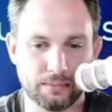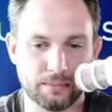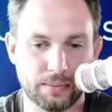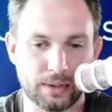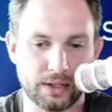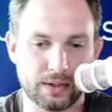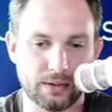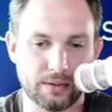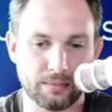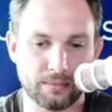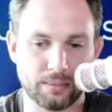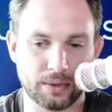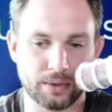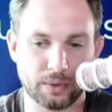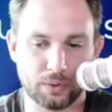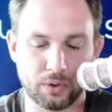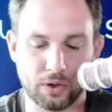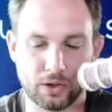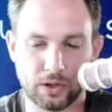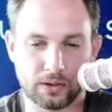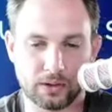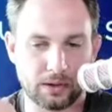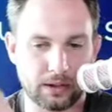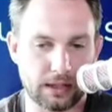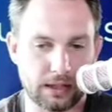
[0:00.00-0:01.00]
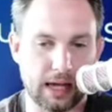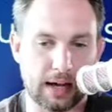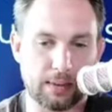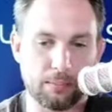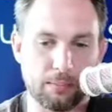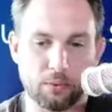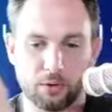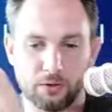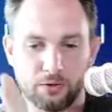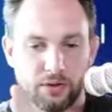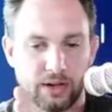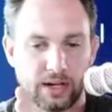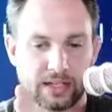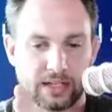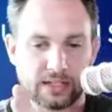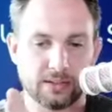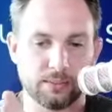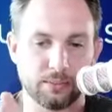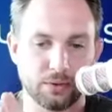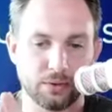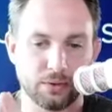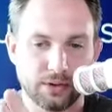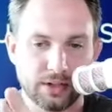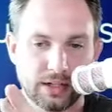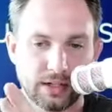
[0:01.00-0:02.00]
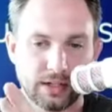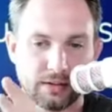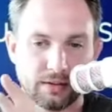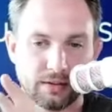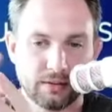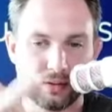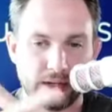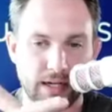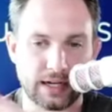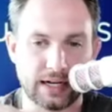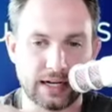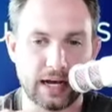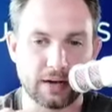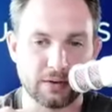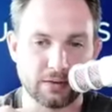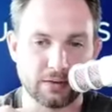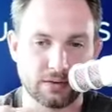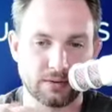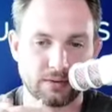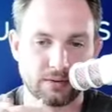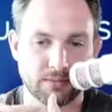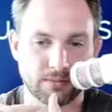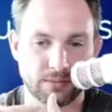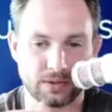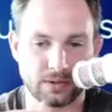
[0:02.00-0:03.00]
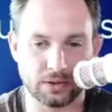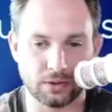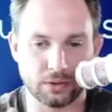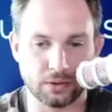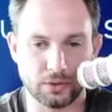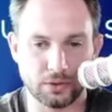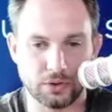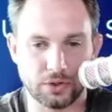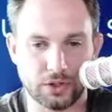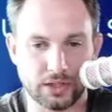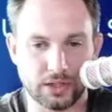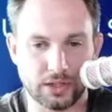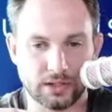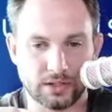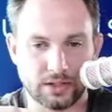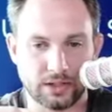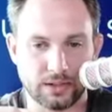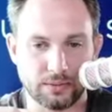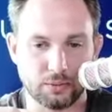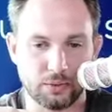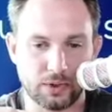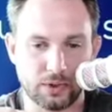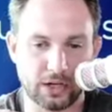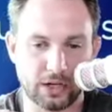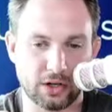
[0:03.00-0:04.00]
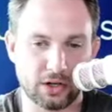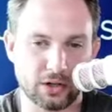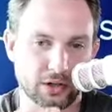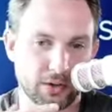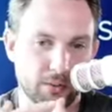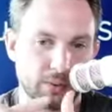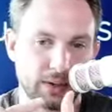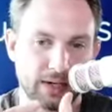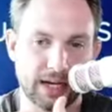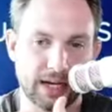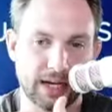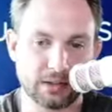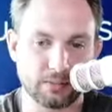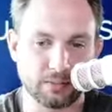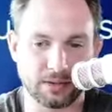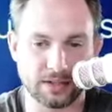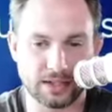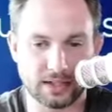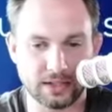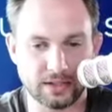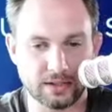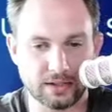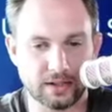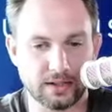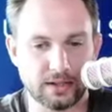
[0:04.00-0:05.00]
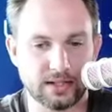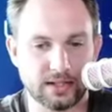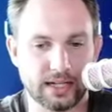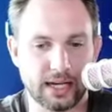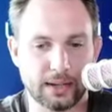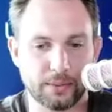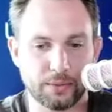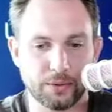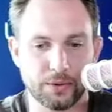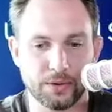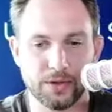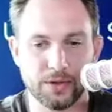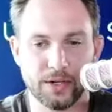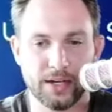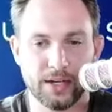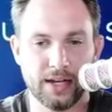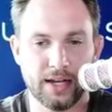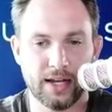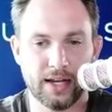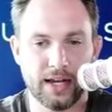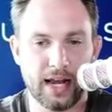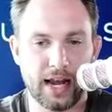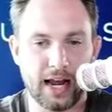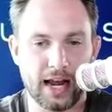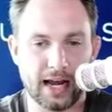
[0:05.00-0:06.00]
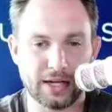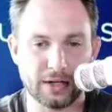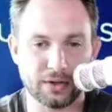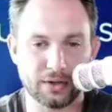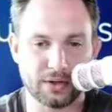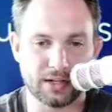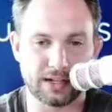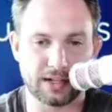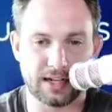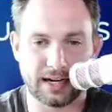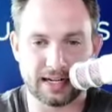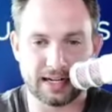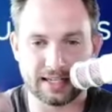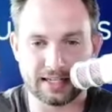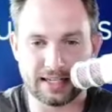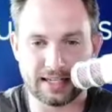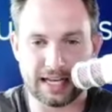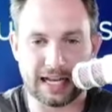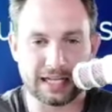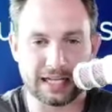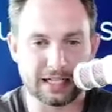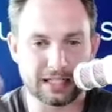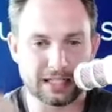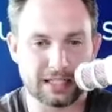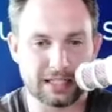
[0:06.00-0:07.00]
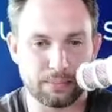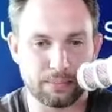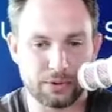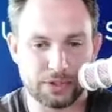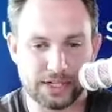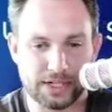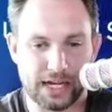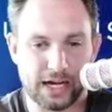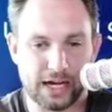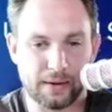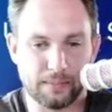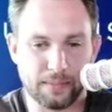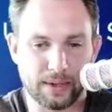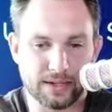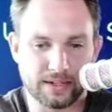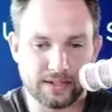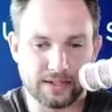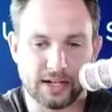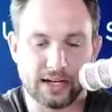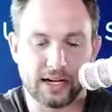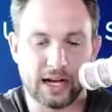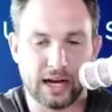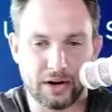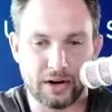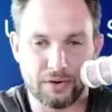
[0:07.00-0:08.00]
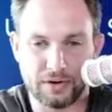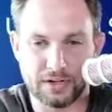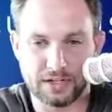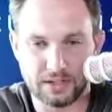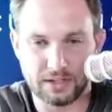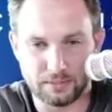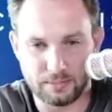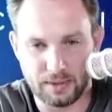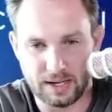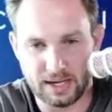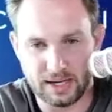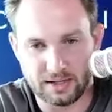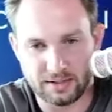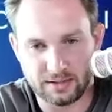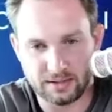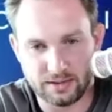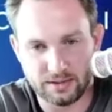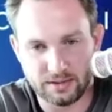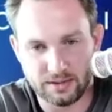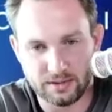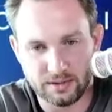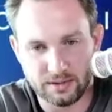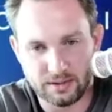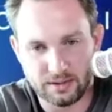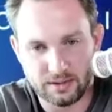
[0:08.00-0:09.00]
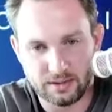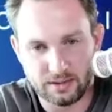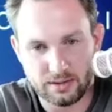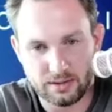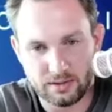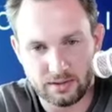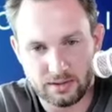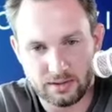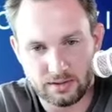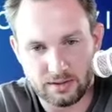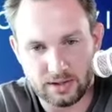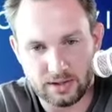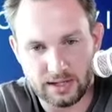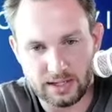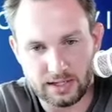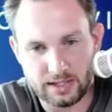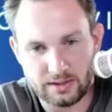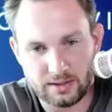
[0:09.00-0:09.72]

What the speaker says: But we're a lot more flexible than in-house solutions, and we can also bring expertise to the table, and you can kind of scale us up or down based on hiring demands, right?